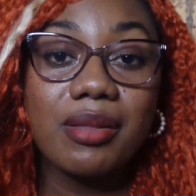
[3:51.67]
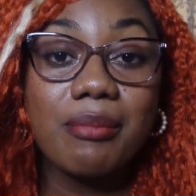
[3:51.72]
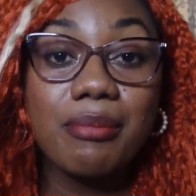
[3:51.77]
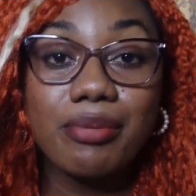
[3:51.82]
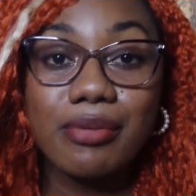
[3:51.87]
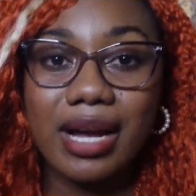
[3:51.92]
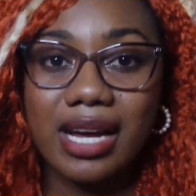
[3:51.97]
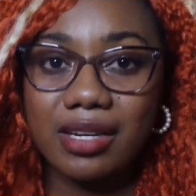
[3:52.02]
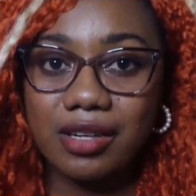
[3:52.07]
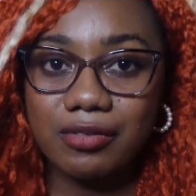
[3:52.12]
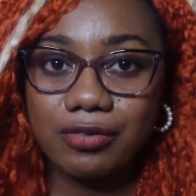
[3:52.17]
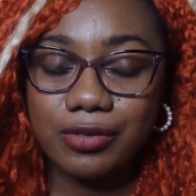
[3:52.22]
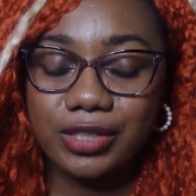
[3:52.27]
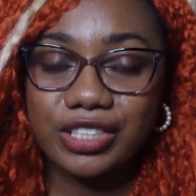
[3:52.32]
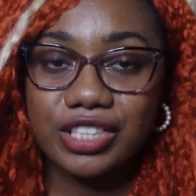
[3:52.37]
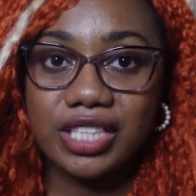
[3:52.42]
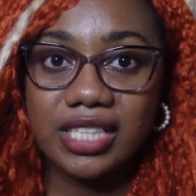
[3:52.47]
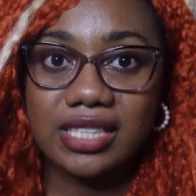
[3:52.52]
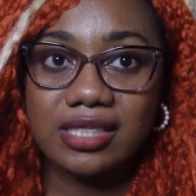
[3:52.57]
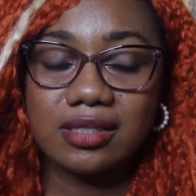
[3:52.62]
brand of
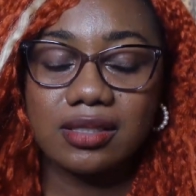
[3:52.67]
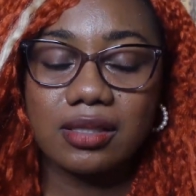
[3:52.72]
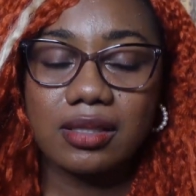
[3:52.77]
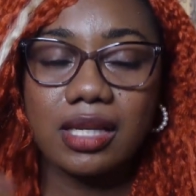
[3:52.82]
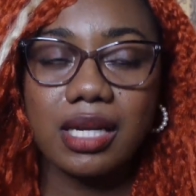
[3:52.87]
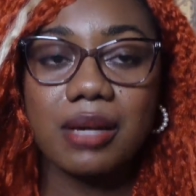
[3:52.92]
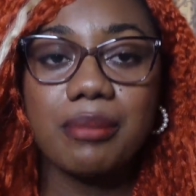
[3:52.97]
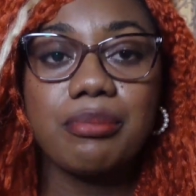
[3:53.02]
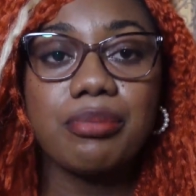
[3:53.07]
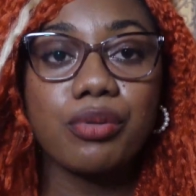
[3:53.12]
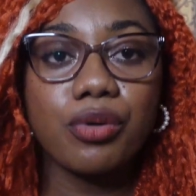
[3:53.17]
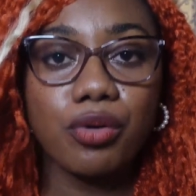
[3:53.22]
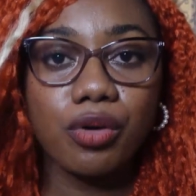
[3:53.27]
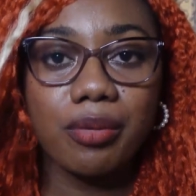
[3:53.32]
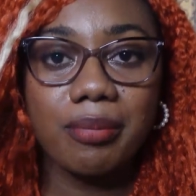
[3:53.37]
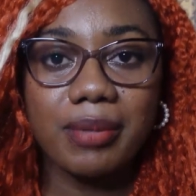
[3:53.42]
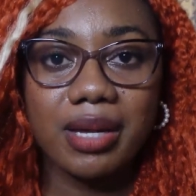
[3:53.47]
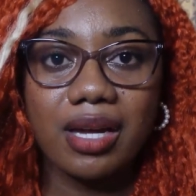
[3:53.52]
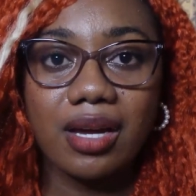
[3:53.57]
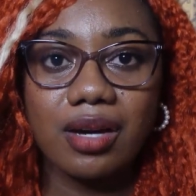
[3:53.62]
witch hazel, it broke
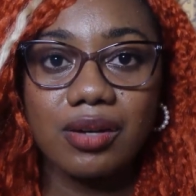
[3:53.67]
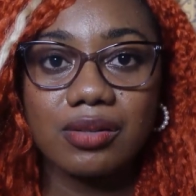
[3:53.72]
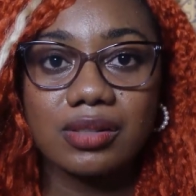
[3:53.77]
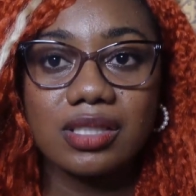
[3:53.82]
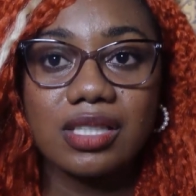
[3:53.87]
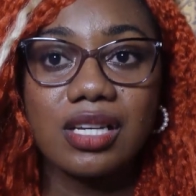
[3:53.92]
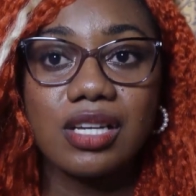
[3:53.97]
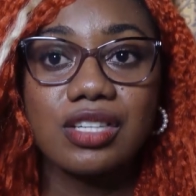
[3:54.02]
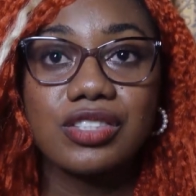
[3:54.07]
me out.